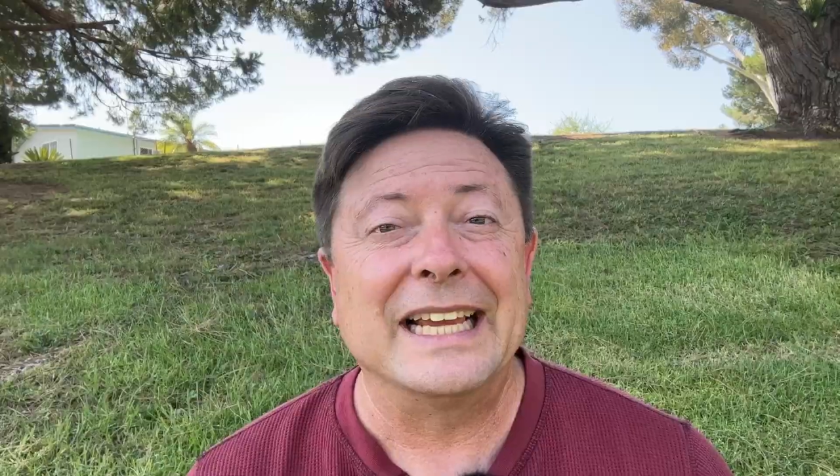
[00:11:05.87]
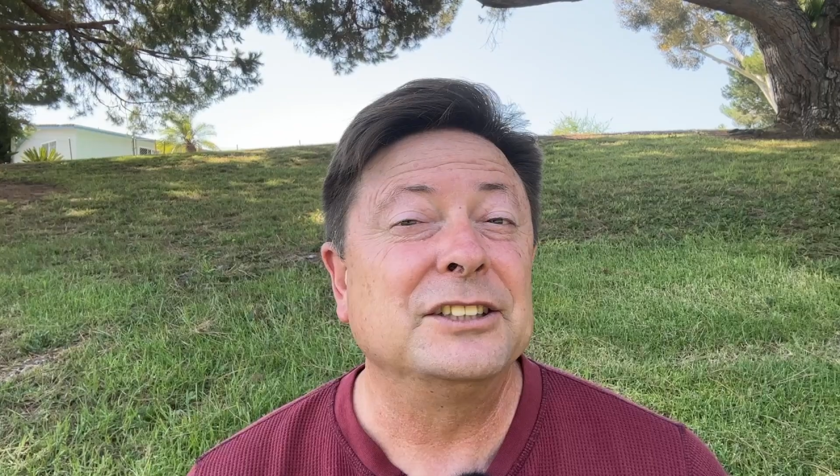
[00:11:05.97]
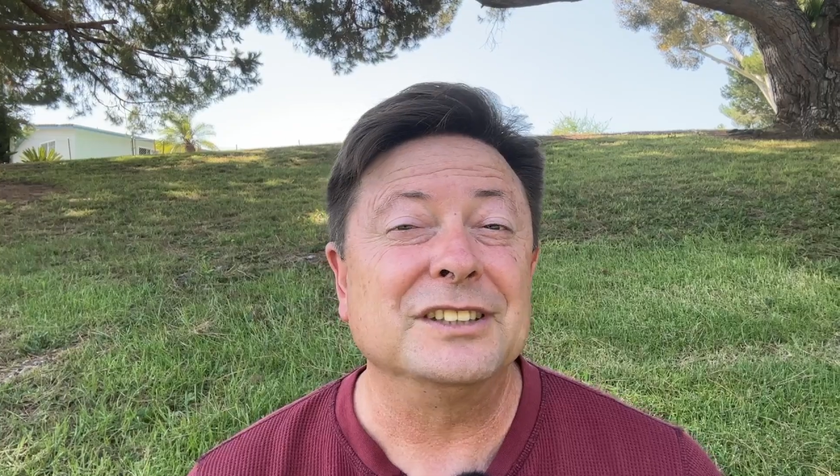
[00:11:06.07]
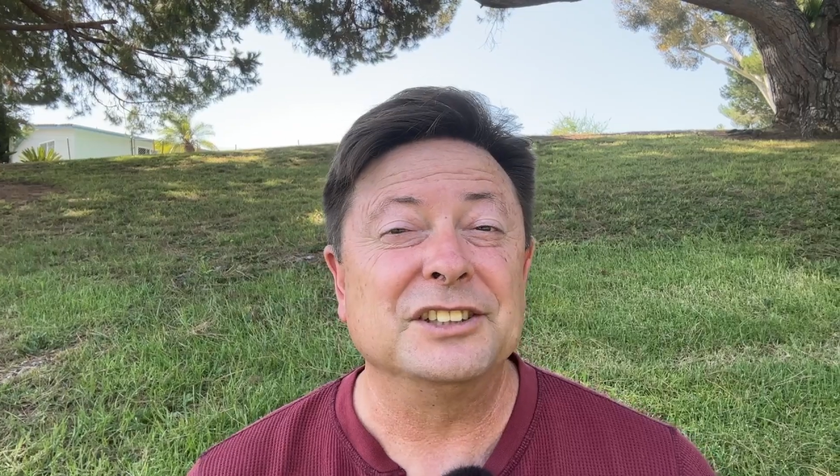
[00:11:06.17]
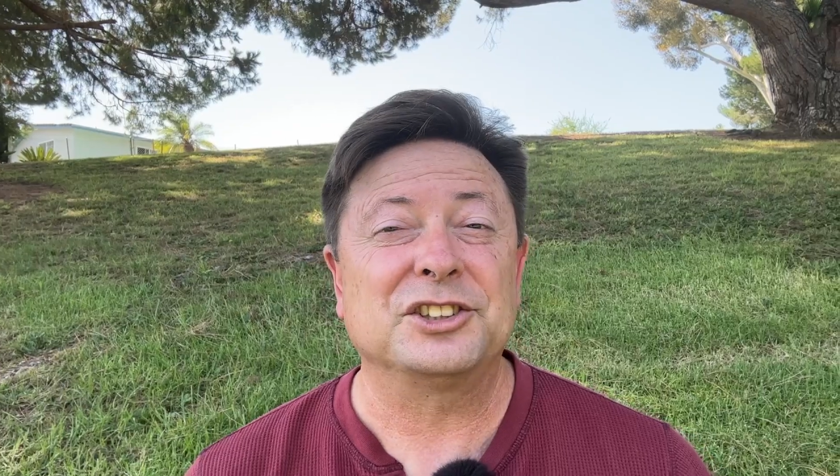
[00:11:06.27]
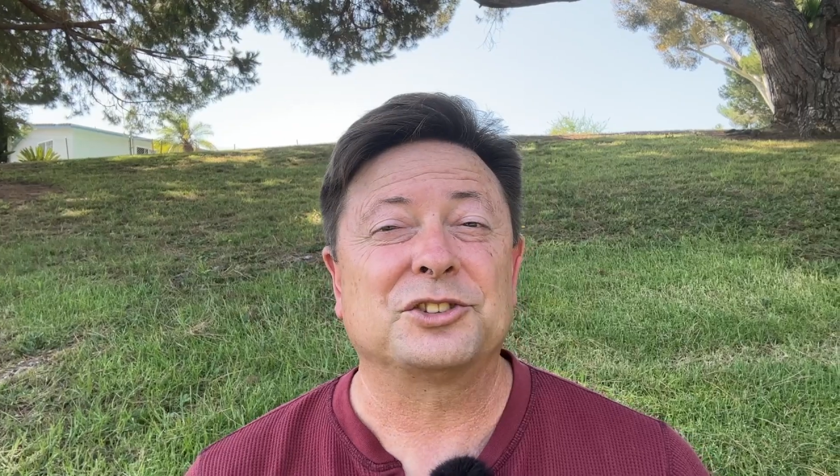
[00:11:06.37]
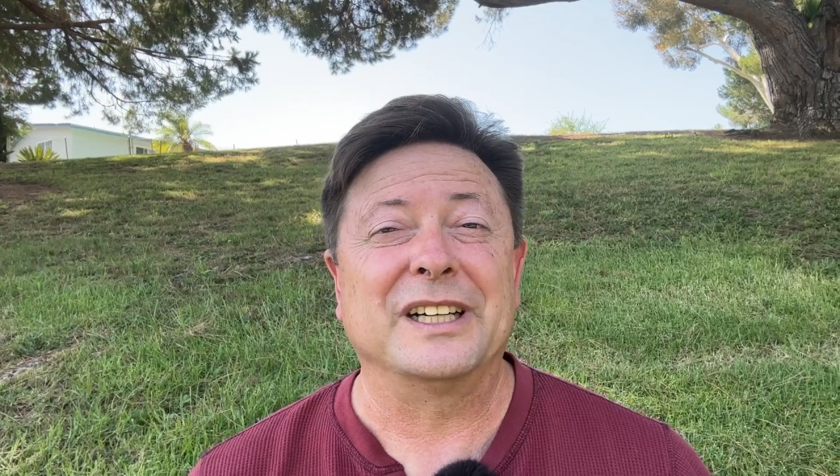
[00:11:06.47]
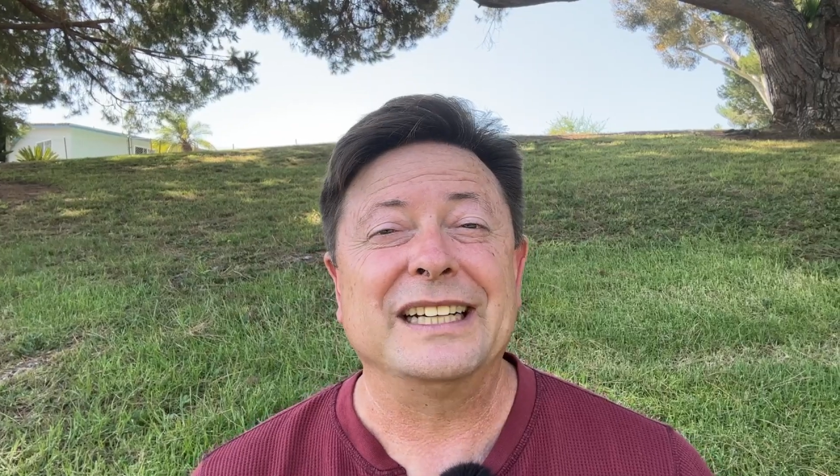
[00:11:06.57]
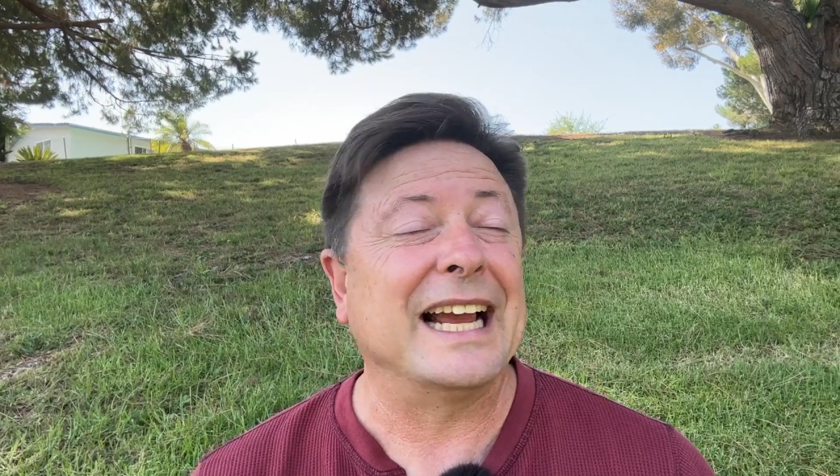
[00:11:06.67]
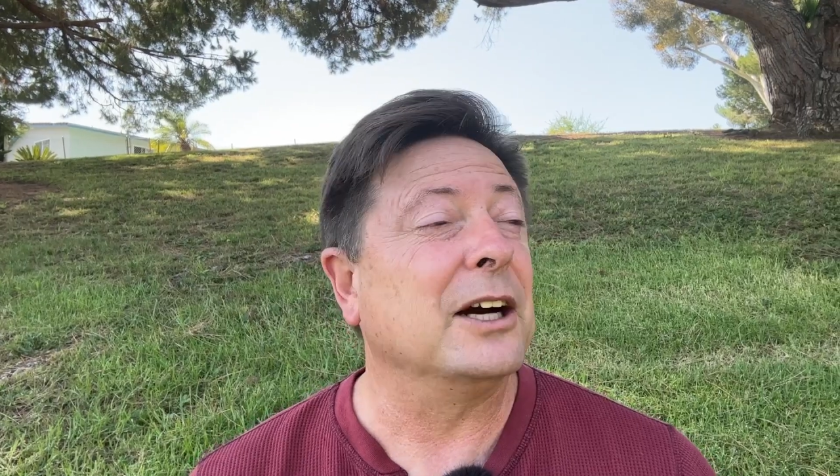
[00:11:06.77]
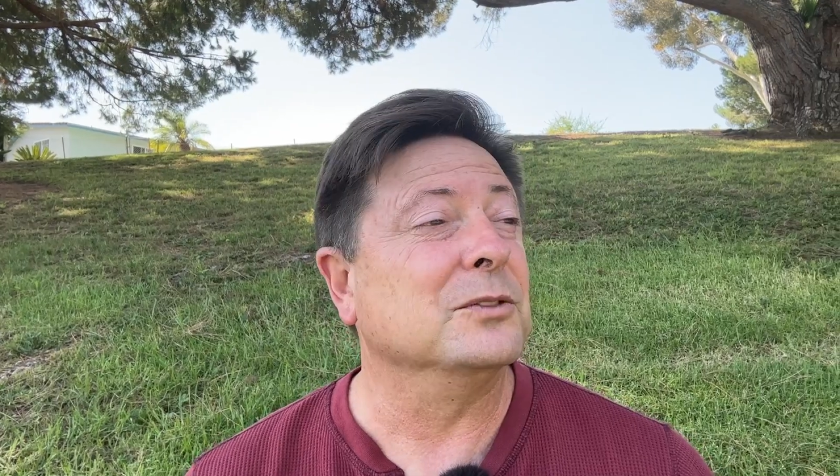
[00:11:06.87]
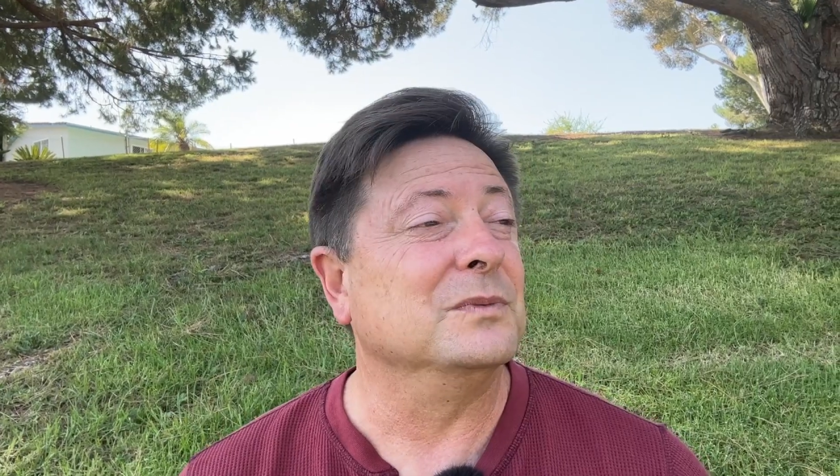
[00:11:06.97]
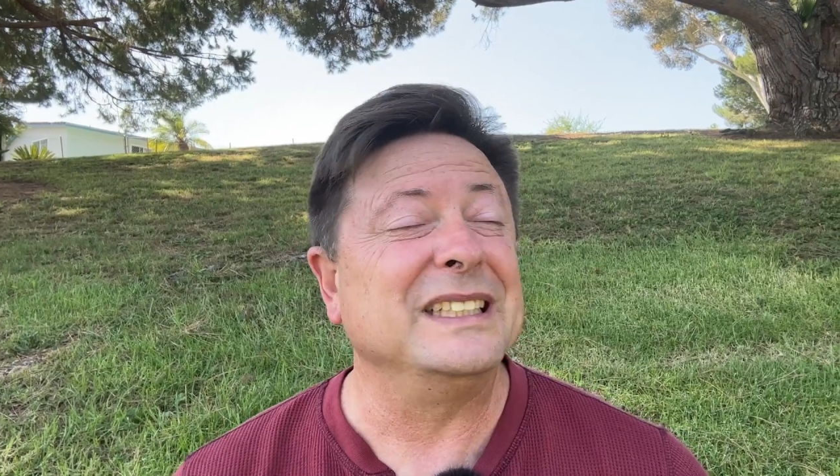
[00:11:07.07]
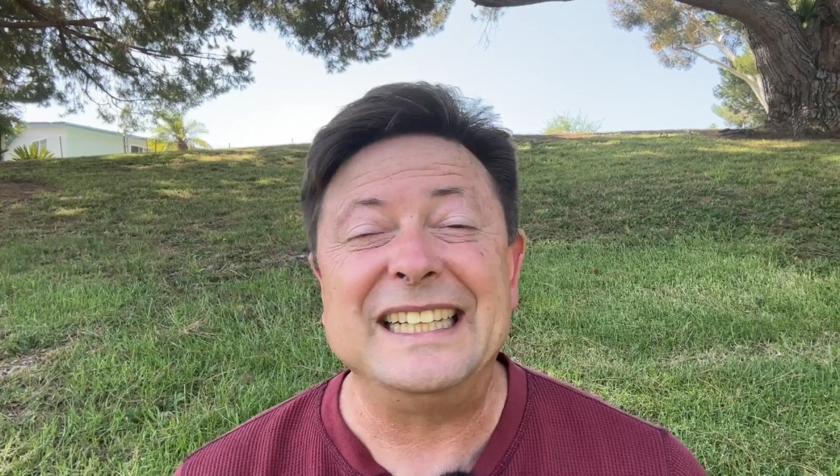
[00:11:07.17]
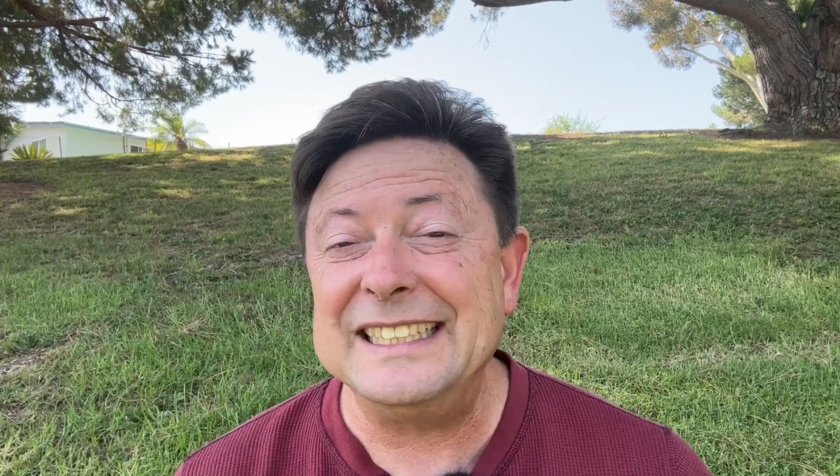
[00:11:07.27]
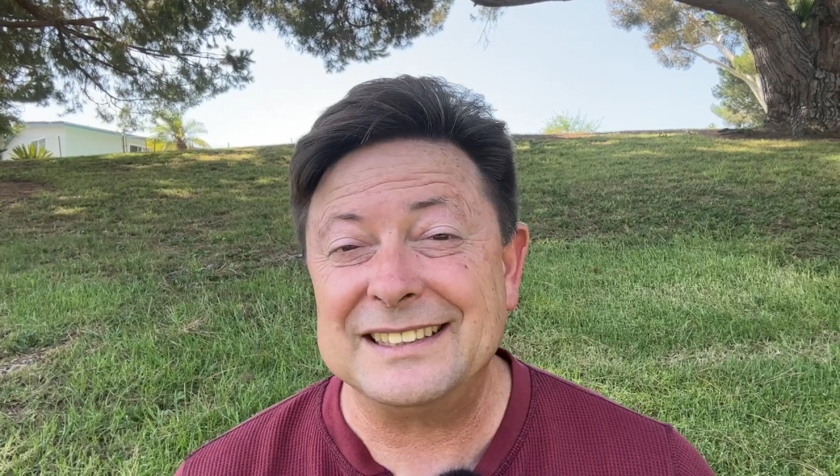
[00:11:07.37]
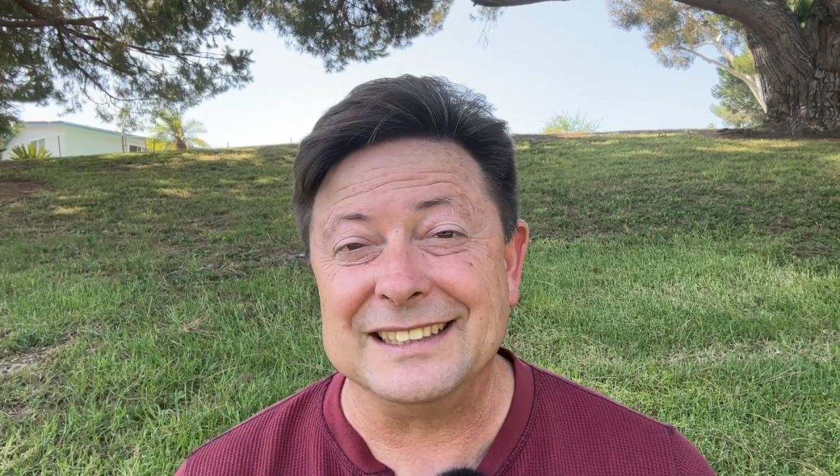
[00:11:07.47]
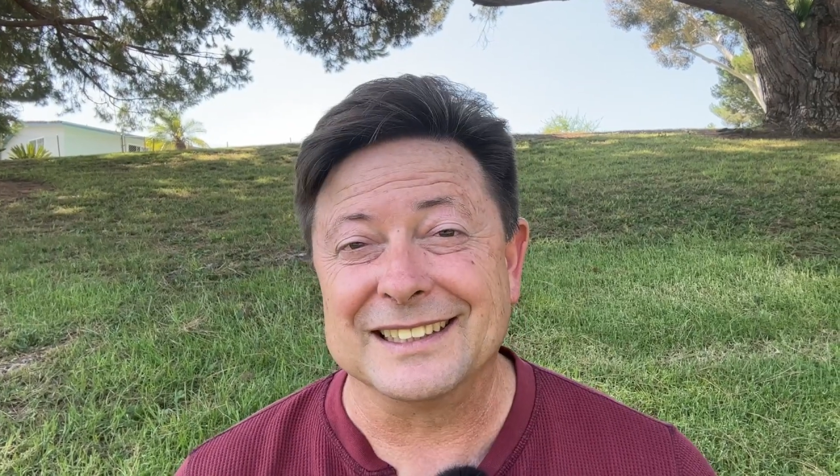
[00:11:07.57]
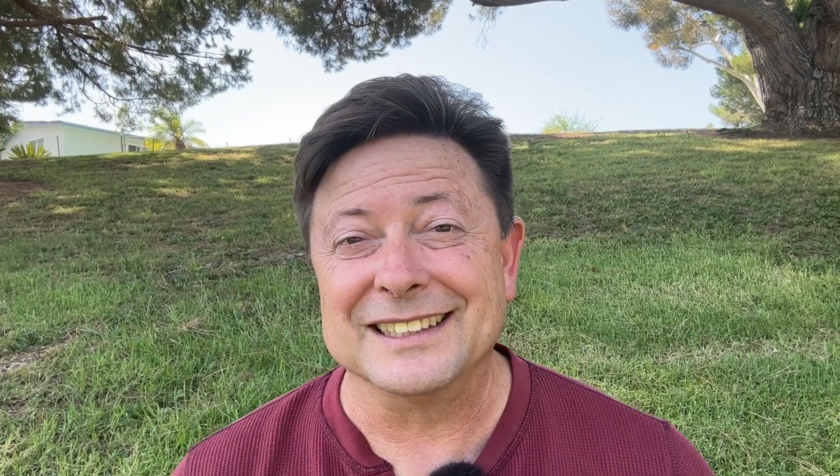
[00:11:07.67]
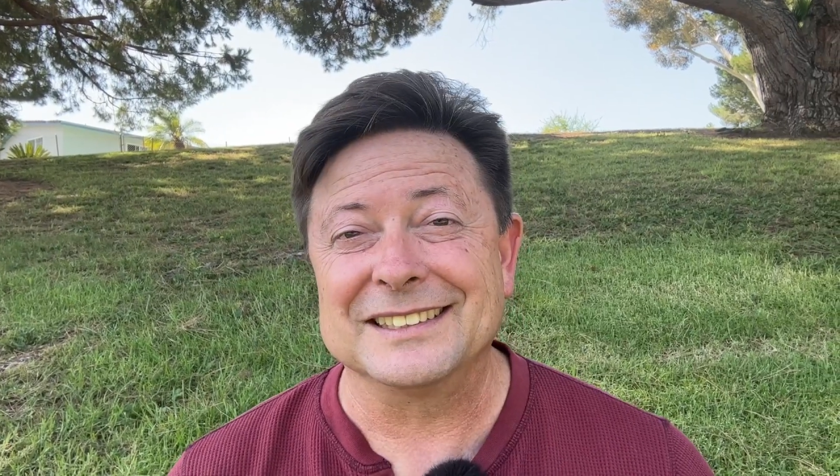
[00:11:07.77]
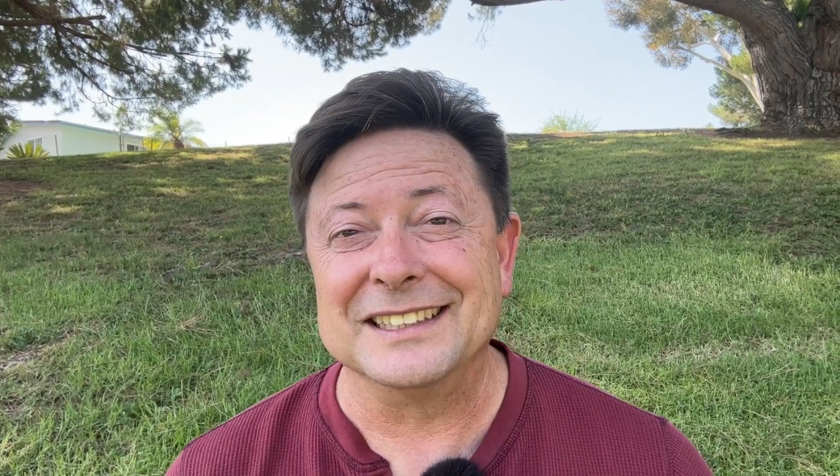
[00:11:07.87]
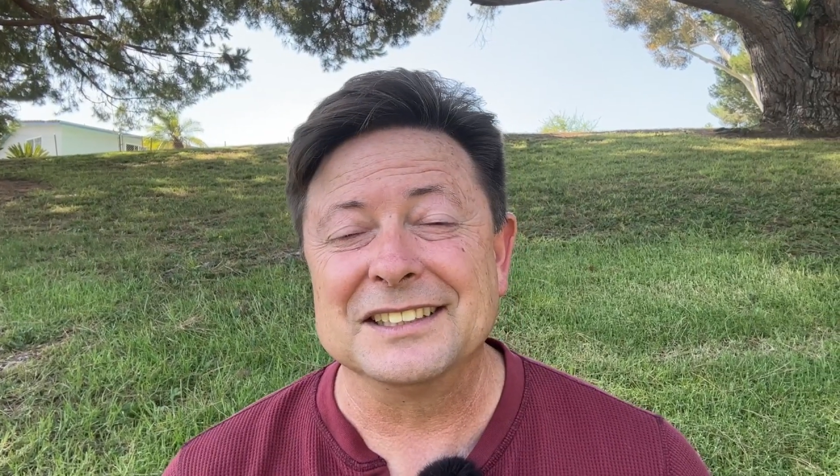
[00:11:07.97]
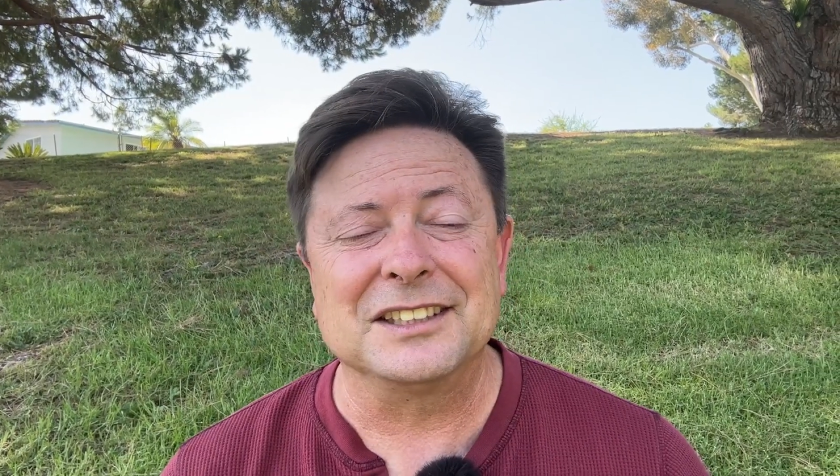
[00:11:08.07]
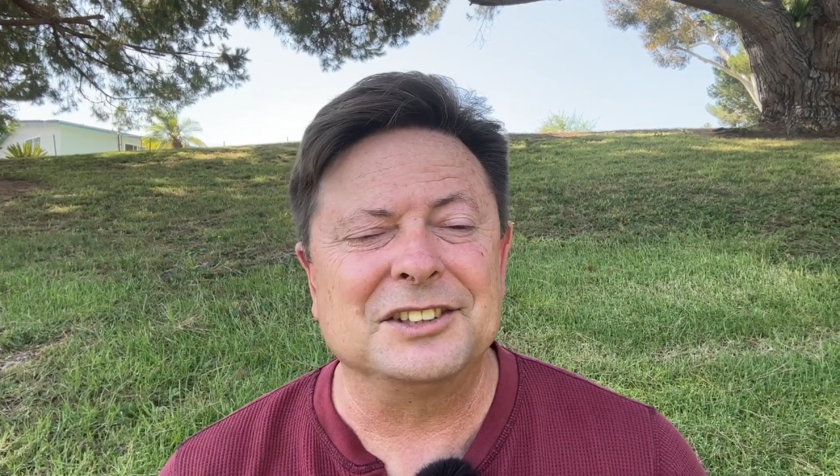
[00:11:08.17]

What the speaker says: And to illustrate how easy this is,